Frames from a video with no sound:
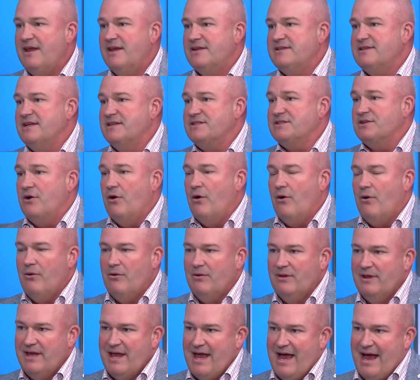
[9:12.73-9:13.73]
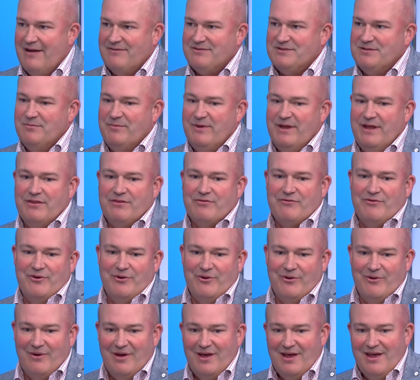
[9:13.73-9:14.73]
It doesn't only have to be
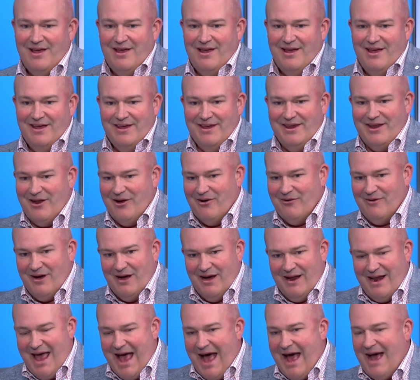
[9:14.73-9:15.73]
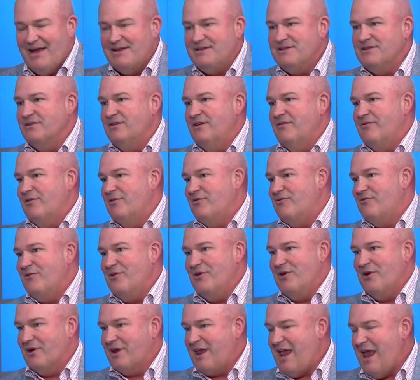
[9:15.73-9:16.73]
through, an ad delivered through
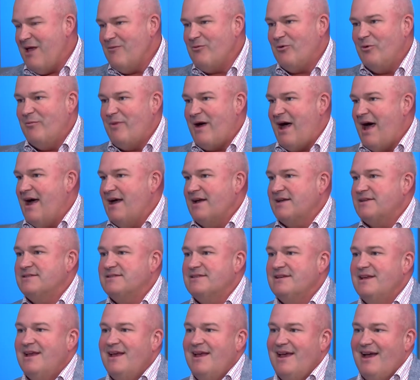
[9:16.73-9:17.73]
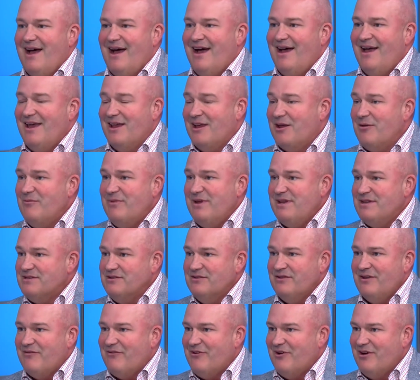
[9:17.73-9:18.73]
your cable box. It can be
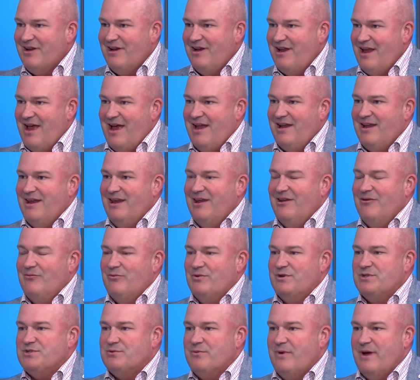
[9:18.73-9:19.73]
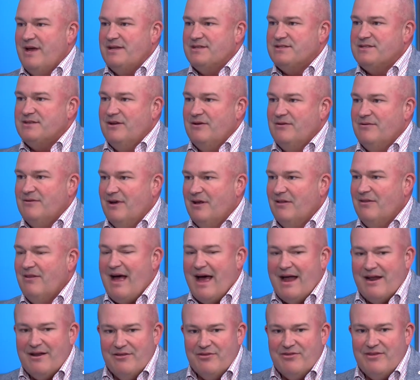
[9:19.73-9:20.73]
delivered in any which way. So a
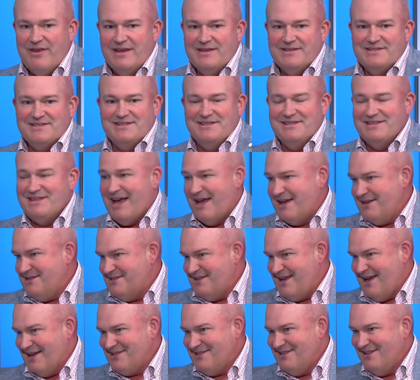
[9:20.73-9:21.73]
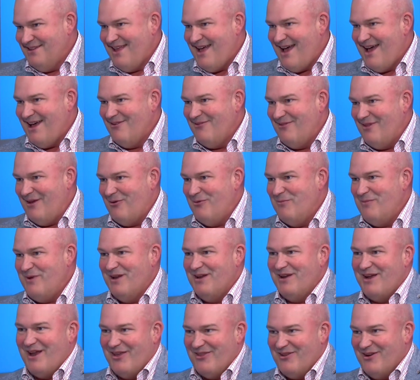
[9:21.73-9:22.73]
lot of things to dissect in that. That would be
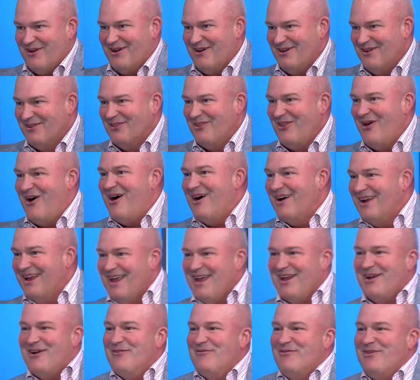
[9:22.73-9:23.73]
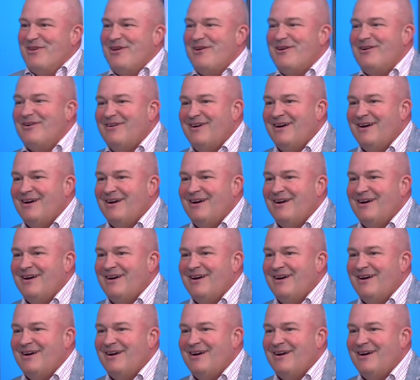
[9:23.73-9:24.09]
another long interview.